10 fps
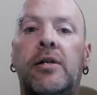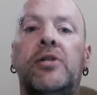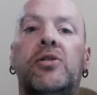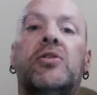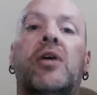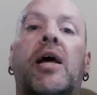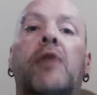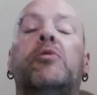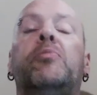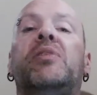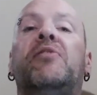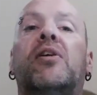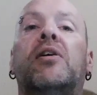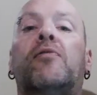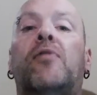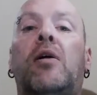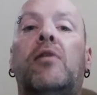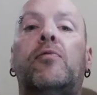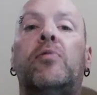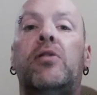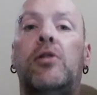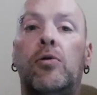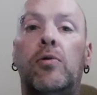just like I would be very involved with you